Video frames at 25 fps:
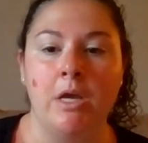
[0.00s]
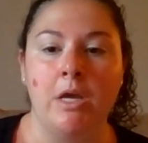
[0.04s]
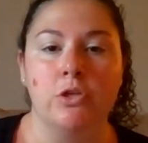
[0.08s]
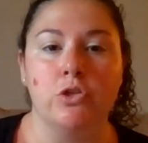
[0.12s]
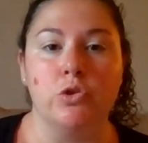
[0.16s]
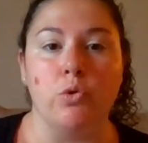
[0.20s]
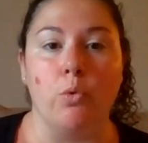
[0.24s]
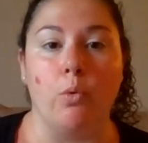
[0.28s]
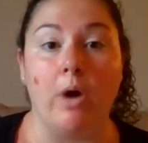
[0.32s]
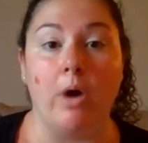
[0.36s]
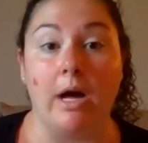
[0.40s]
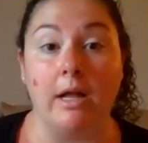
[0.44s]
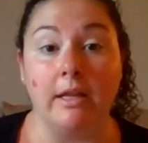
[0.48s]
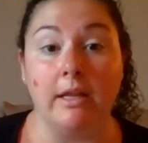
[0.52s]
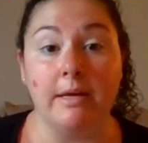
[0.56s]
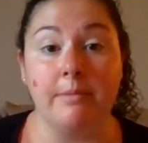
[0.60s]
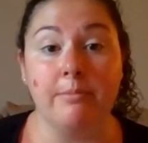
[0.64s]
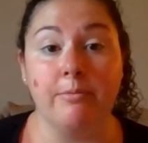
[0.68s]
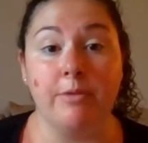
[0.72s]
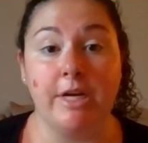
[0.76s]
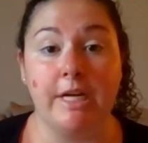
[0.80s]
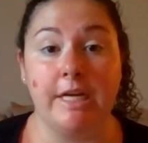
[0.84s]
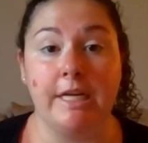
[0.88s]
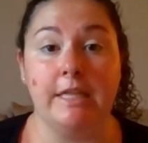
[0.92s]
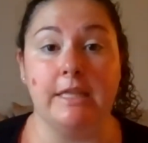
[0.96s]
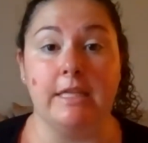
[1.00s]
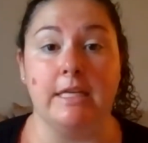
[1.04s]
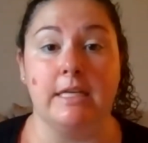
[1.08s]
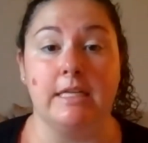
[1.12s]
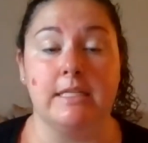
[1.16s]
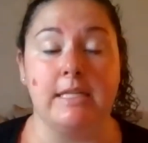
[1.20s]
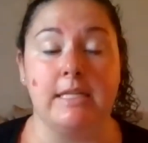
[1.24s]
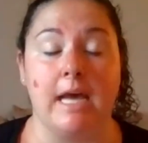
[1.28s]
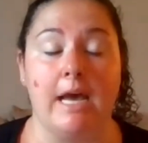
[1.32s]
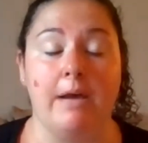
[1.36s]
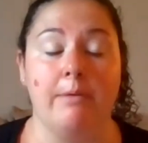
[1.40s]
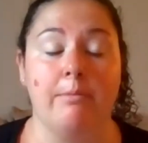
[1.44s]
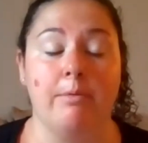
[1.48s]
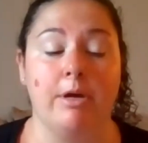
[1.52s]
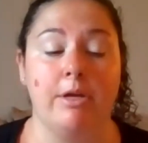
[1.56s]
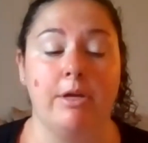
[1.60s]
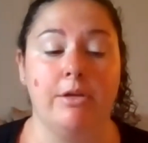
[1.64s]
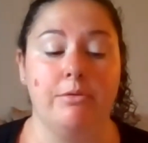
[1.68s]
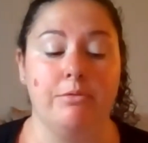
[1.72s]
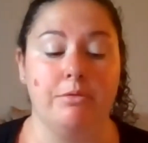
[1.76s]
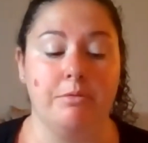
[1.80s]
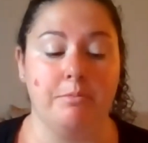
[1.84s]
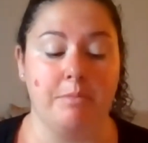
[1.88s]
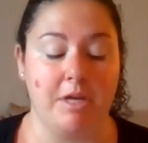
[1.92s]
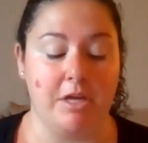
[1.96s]
So while I'm reading this, I want
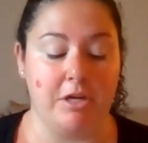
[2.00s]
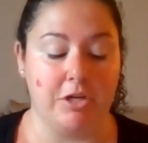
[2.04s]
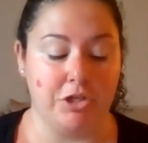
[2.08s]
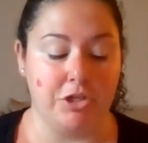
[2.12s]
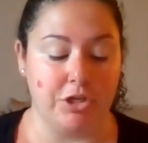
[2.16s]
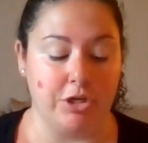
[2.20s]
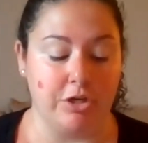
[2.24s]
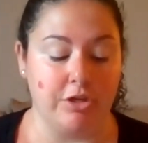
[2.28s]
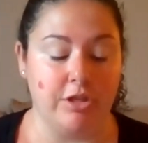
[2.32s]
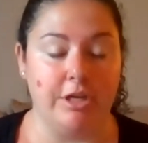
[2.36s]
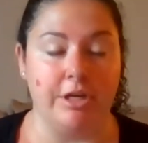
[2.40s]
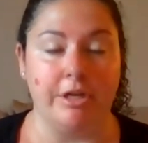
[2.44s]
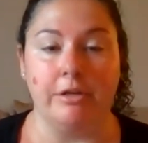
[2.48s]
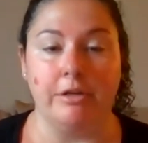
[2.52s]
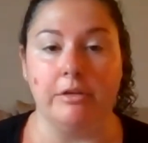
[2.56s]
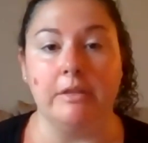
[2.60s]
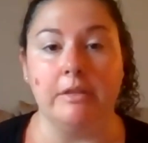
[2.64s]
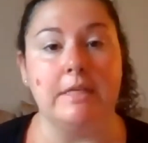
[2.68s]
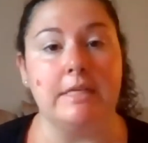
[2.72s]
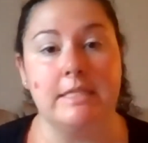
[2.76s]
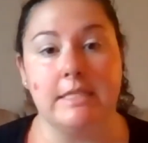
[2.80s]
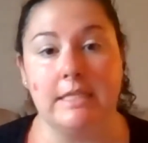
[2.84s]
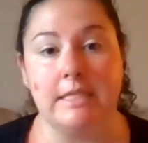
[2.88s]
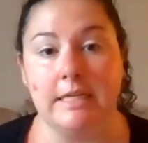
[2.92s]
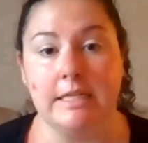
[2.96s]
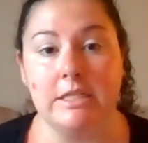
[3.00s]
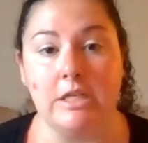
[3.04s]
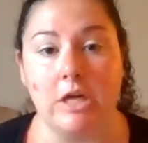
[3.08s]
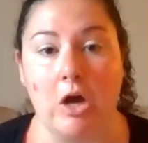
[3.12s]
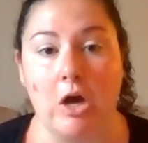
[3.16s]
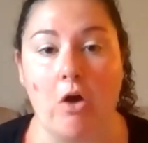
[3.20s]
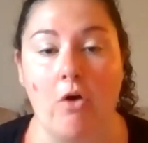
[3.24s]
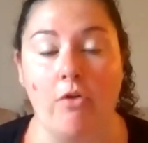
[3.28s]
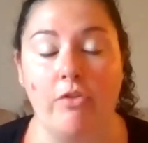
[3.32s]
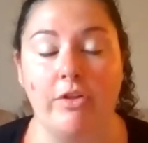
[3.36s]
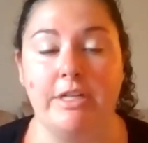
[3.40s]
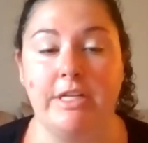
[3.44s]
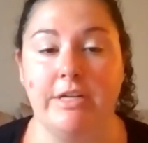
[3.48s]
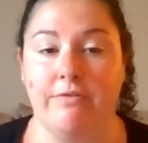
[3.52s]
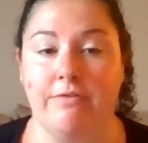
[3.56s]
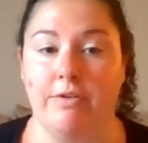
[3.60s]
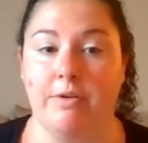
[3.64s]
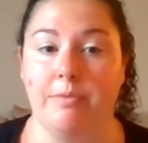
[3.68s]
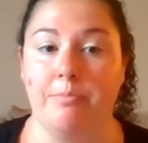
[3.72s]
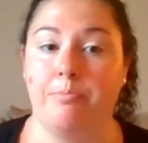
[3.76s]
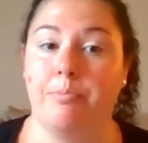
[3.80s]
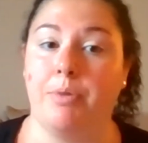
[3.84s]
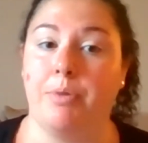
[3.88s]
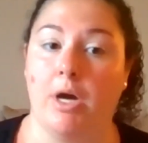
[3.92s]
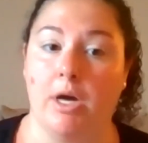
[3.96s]
you to make sure that you're listening to all the
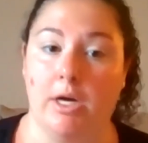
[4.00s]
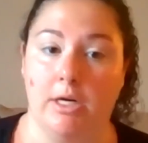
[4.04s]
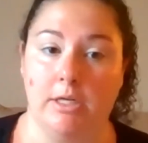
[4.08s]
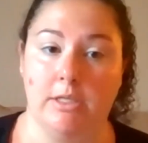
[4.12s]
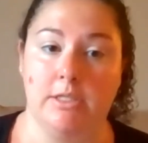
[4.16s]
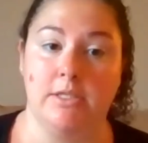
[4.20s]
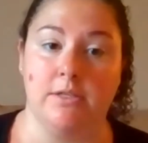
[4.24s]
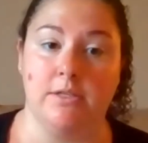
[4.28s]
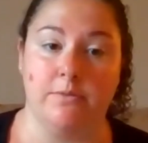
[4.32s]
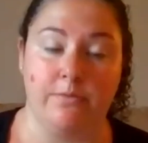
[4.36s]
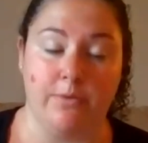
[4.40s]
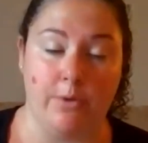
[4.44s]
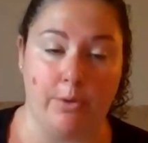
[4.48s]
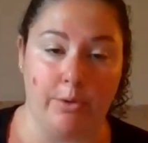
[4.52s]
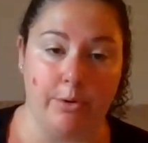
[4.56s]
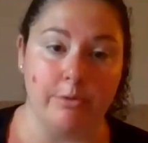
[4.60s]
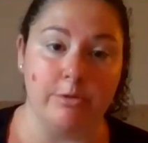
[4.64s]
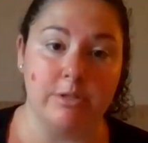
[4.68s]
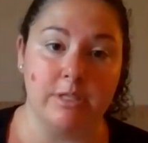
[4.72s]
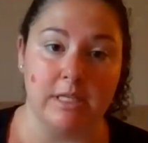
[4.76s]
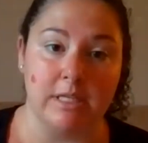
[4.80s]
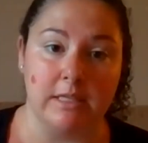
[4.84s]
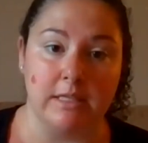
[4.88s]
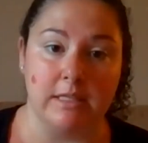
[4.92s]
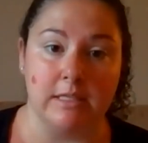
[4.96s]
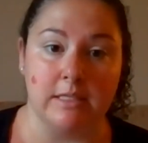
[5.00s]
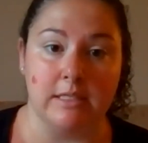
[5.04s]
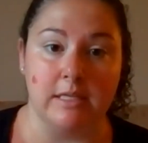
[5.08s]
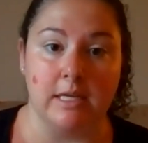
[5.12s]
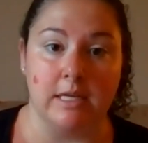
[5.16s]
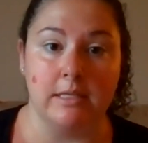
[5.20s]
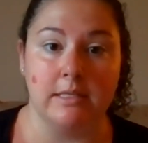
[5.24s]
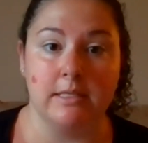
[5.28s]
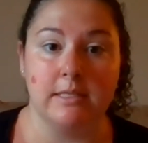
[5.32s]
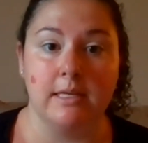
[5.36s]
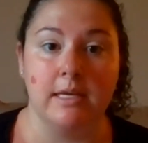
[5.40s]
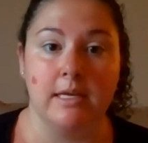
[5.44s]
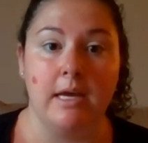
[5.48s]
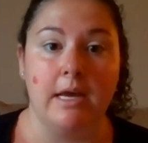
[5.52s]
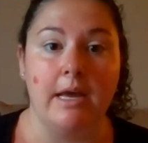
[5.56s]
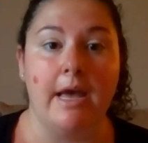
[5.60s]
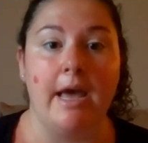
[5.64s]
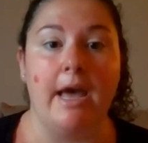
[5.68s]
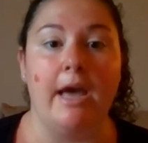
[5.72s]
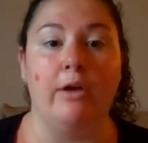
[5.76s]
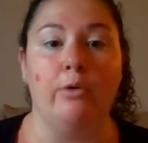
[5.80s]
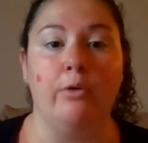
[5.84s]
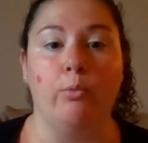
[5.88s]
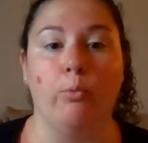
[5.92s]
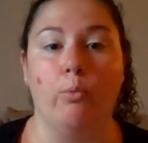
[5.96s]
different parts of photosynthesis
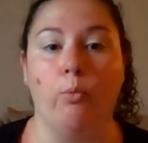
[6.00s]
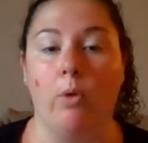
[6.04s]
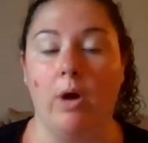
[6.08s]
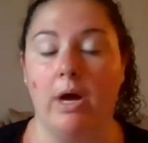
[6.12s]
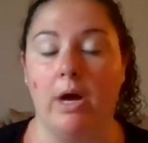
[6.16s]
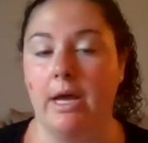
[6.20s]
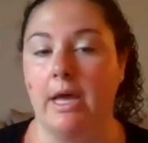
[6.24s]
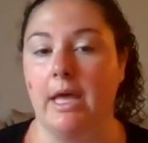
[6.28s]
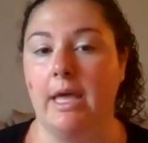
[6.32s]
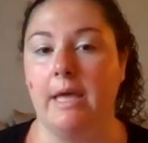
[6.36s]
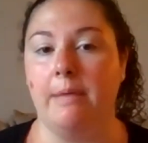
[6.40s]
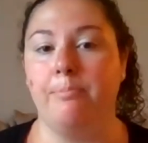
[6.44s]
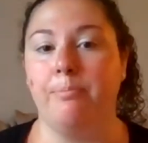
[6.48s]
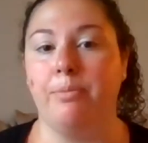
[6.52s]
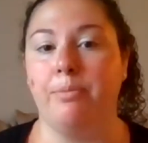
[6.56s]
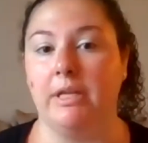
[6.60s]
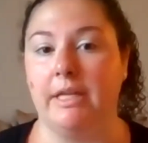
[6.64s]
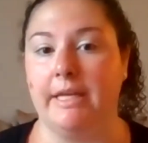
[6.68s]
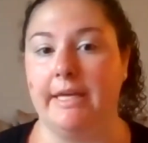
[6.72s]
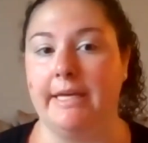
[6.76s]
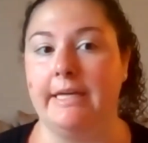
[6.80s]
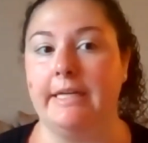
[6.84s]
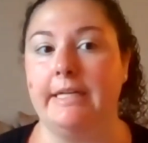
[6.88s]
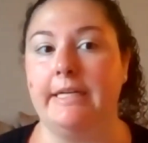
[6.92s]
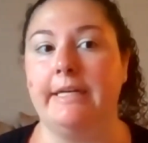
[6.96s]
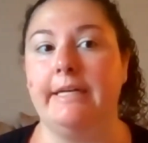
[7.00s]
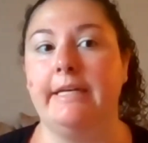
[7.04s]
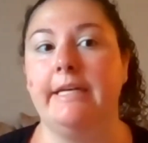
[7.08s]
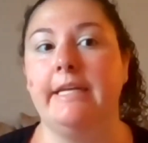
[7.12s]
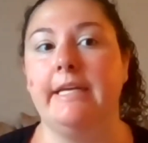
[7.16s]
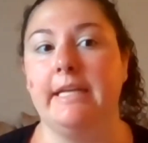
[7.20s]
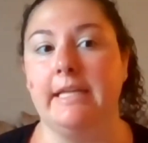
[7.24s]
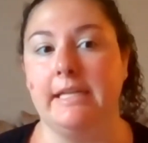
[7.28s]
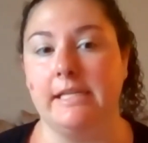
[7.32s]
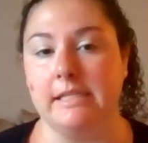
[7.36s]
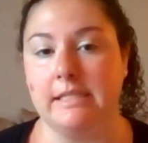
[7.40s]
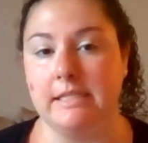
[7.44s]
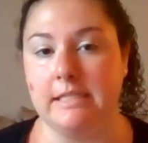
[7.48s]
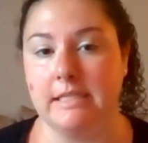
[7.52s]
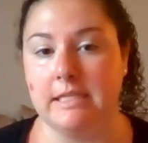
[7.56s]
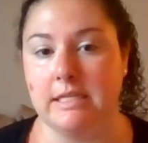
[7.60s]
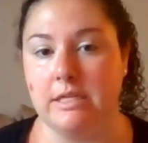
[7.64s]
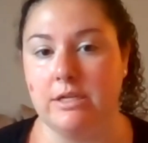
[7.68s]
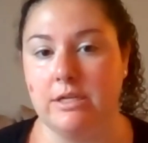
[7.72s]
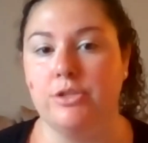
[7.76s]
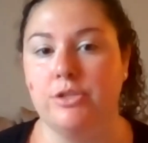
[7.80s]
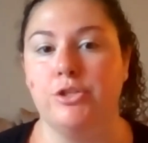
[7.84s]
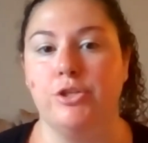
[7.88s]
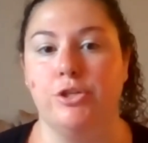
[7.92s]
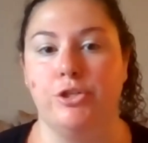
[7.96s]
and what a plant needs
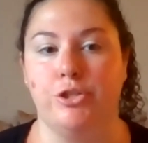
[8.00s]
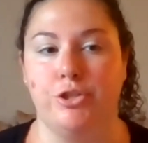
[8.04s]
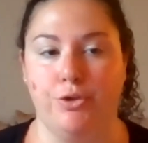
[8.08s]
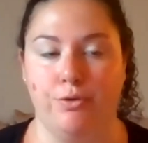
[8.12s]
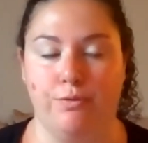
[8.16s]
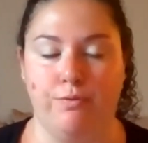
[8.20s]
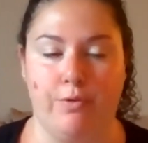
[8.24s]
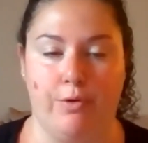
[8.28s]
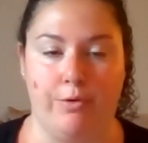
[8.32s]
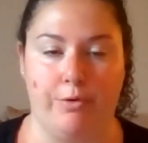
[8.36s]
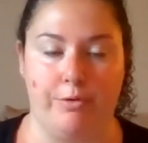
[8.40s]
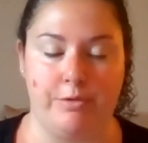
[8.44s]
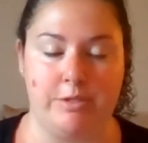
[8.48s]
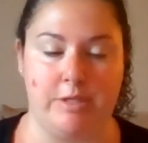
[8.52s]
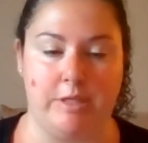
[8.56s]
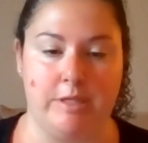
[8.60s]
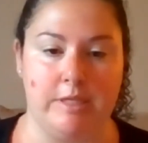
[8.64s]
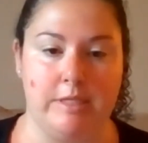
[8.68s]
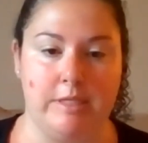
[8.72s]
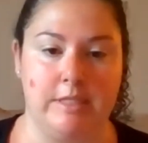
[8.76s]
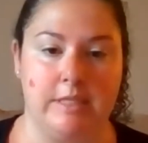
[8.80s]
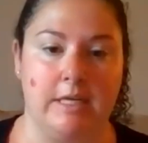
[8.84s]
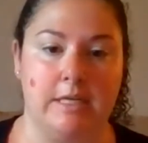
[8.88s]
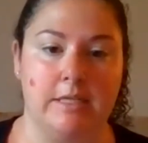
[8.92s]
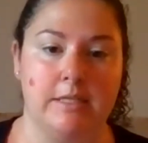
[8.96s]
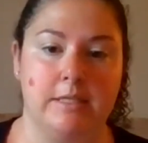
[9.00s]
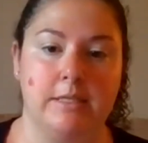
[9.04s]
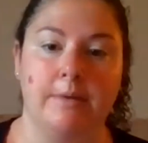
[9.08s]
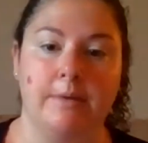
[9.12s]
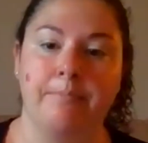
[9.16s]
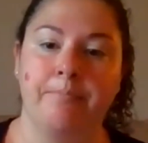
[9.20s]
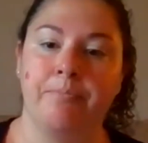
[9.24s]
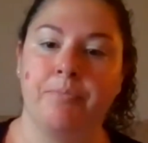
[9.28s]
to do photosynthesis.